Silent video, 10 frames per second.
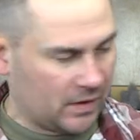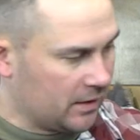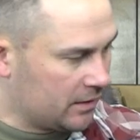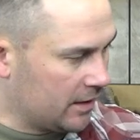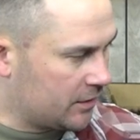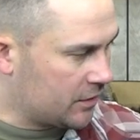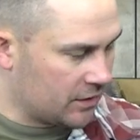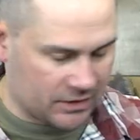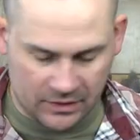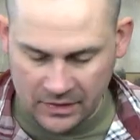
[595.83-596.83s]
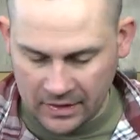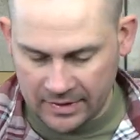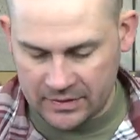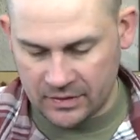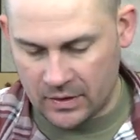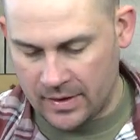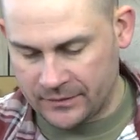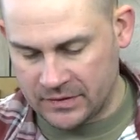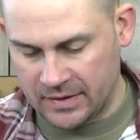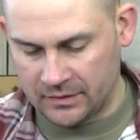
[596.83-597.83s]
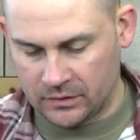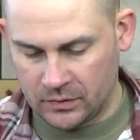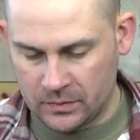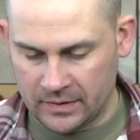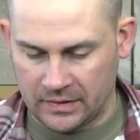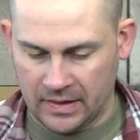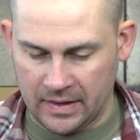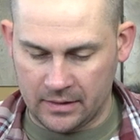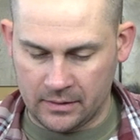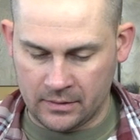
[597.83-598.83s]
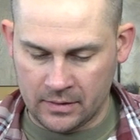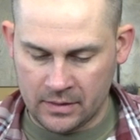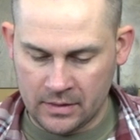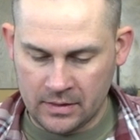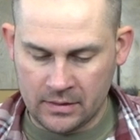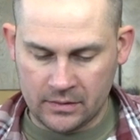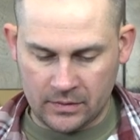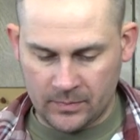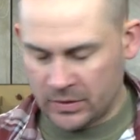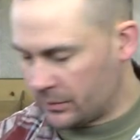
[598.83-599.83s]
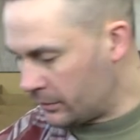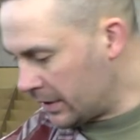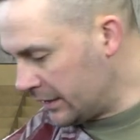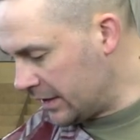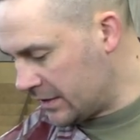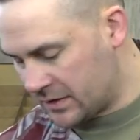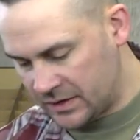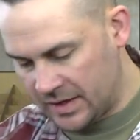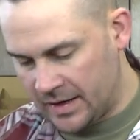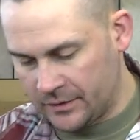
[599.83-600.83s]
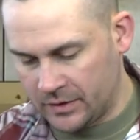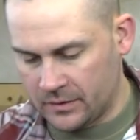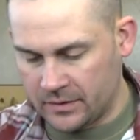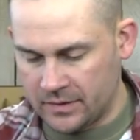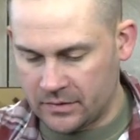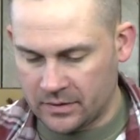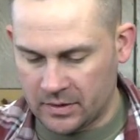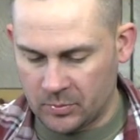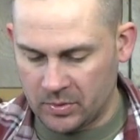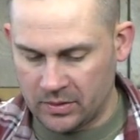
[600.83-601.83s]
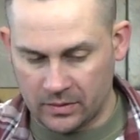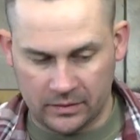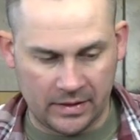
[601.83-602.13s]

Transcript: it's just a nice offset to the tan. So I'm gonna run these down here. These are gonna be our